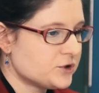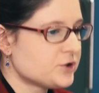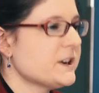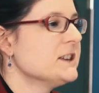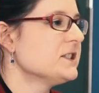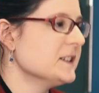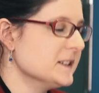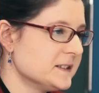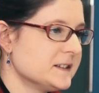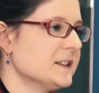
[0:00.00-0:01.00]

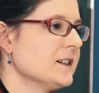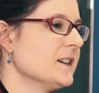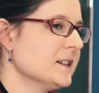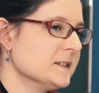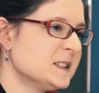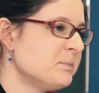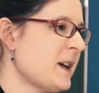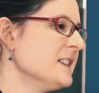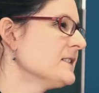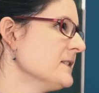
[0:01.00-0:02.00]
trenches that are
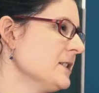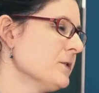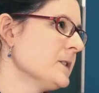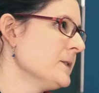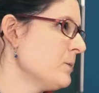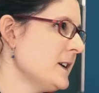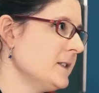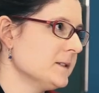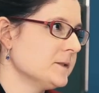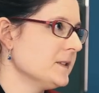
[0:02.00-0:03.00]
spaced on the order of the
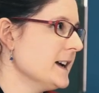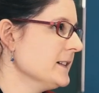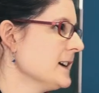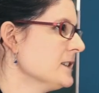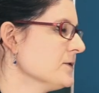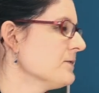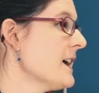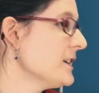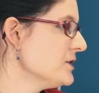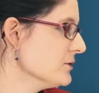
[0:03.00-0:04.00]
wavelength of light, like a
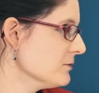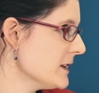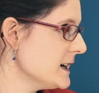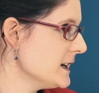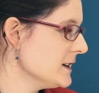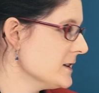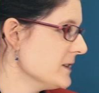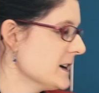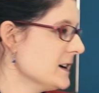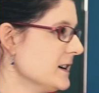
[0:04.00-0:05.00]
diffraction grating, you know,
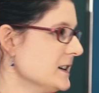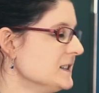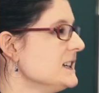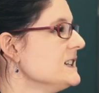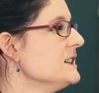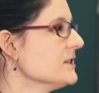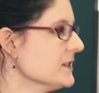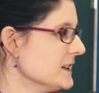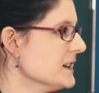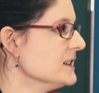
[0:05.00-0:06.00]
like a, a like CD or
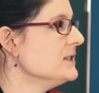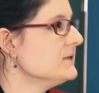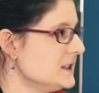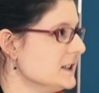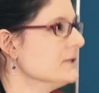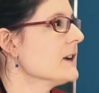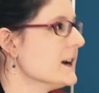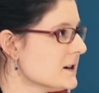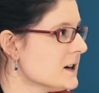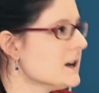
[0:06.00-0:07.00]
a, a DVD,
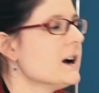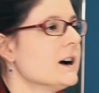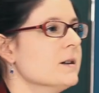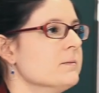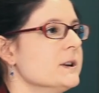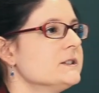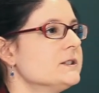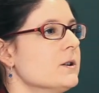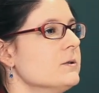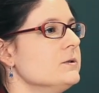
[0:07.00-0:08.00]
right? Um,
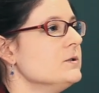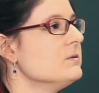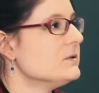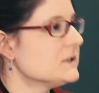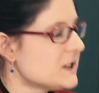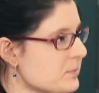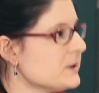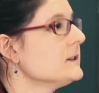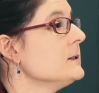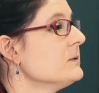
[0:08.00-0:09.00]
so you
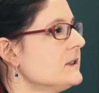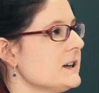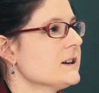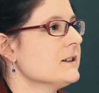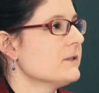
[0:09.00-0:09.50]
typically would think